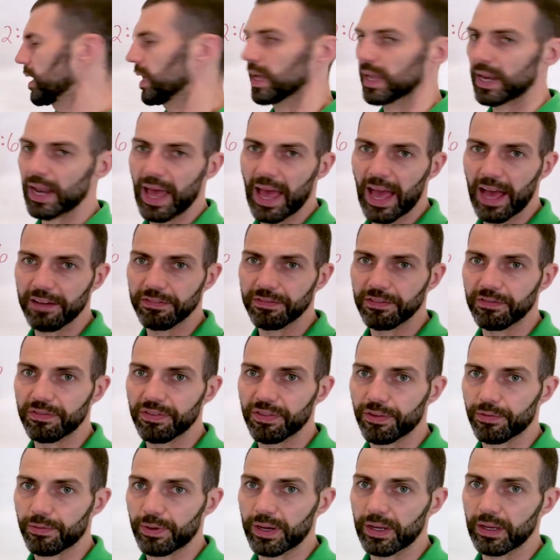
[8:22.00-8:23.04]
and half of
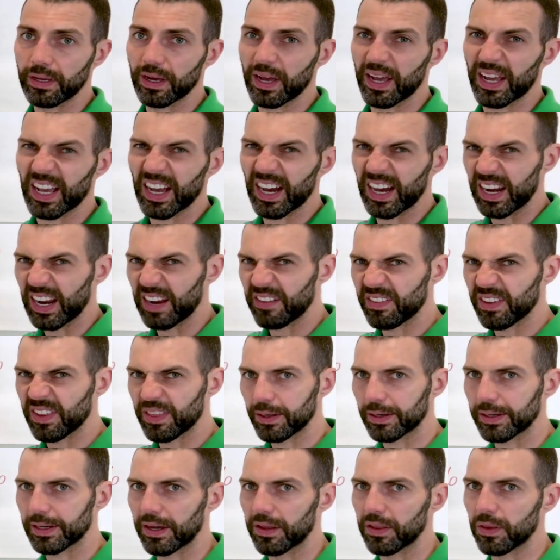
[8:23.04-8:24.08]
3. I cut
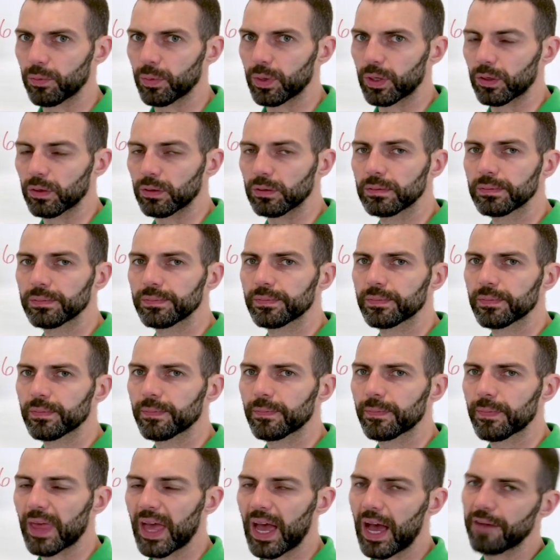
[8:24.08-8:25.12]
everything down the middle.
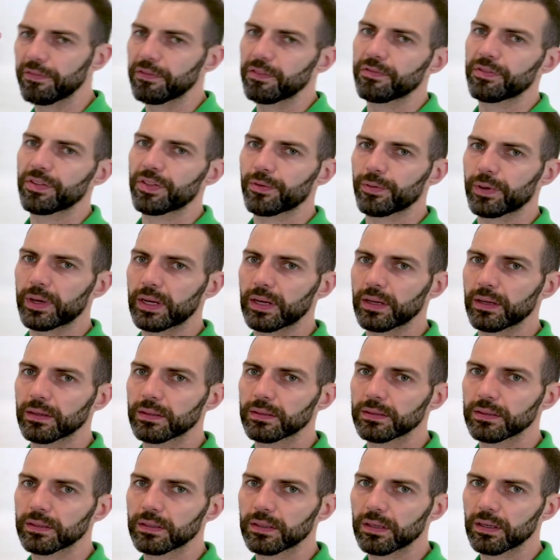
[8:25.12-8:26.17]
Half of 3
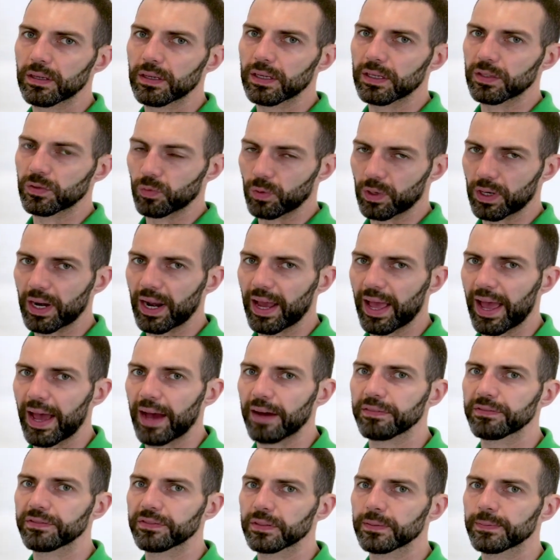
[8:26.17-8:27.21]
is 1.5.